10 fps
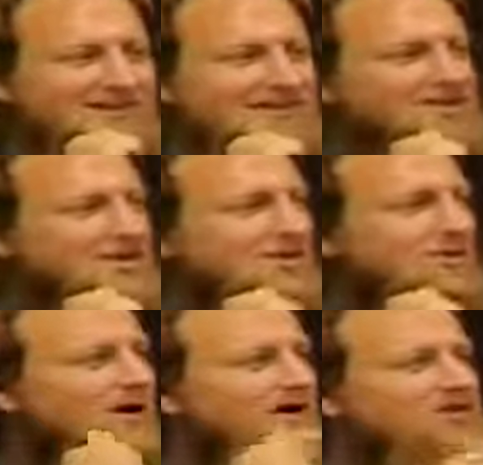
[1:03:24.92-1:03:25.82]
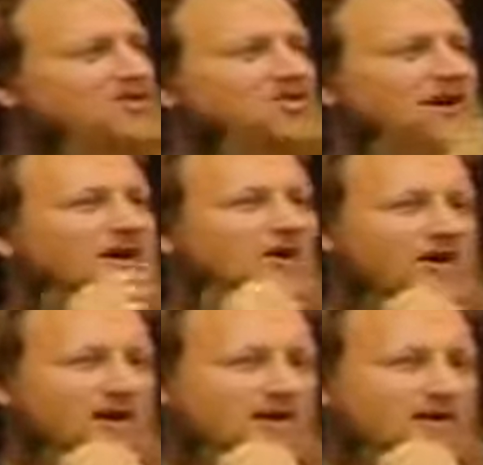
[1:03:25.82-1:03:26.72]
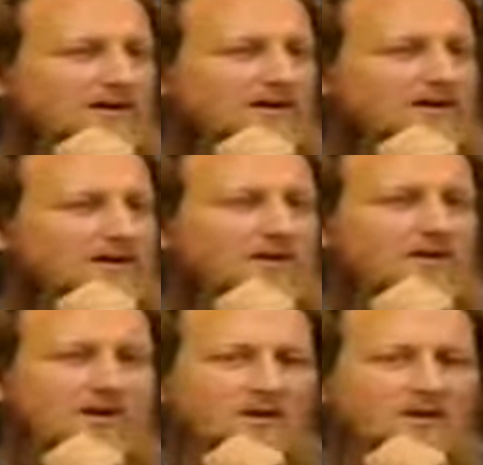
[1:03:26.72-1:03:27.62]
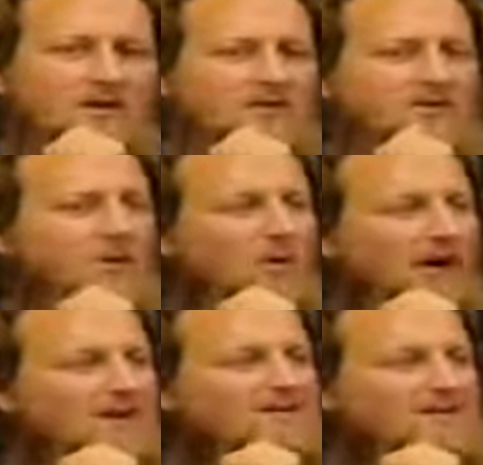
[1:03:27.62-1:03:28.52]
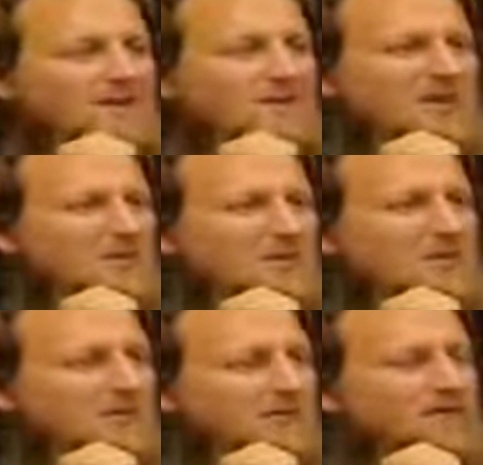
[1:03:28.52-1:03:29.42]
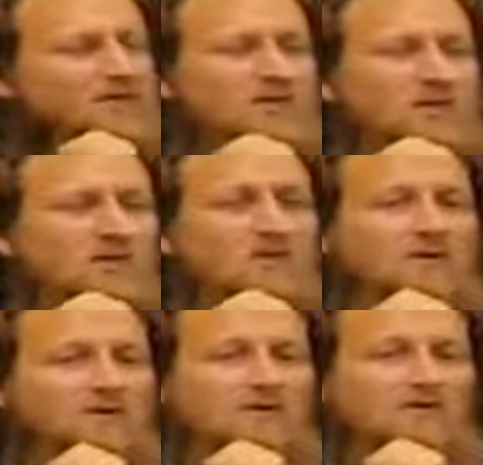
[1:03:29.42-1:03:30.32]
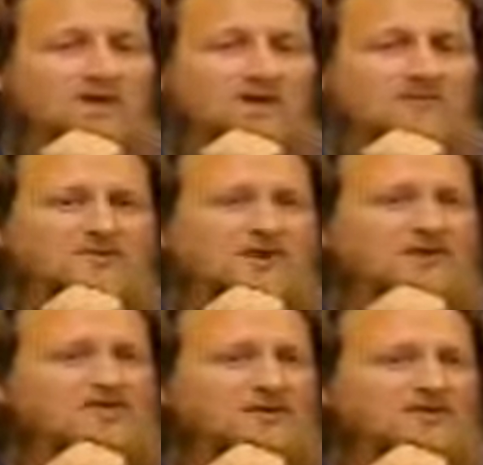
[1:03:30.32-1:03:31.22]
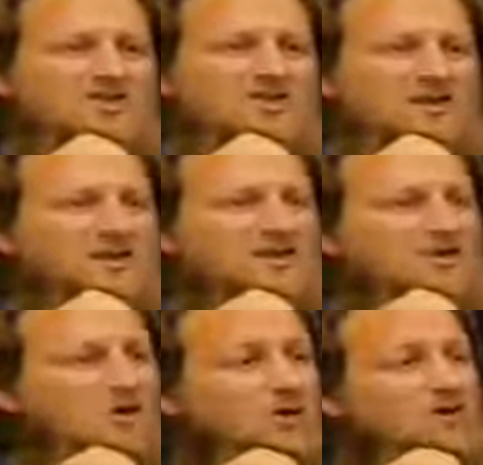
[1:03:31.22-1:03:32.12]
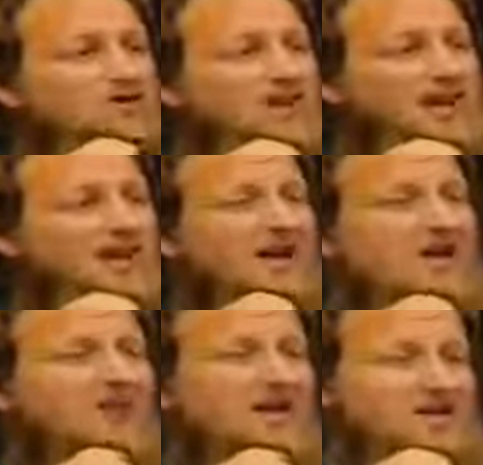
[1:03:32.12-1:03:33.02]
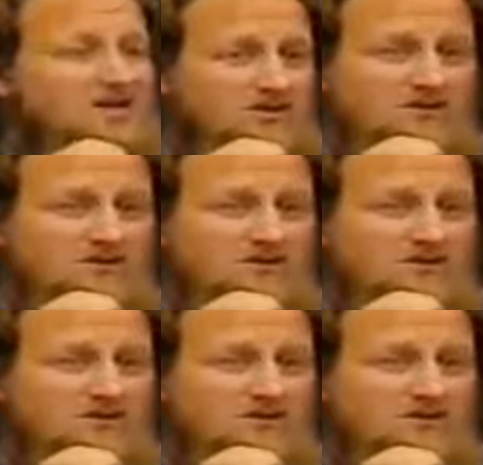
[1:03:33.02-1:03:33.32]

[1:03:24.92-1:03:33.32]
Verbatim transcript: So, straight away, you know, the way some people support football teams, it seems to me it's almost like a religion.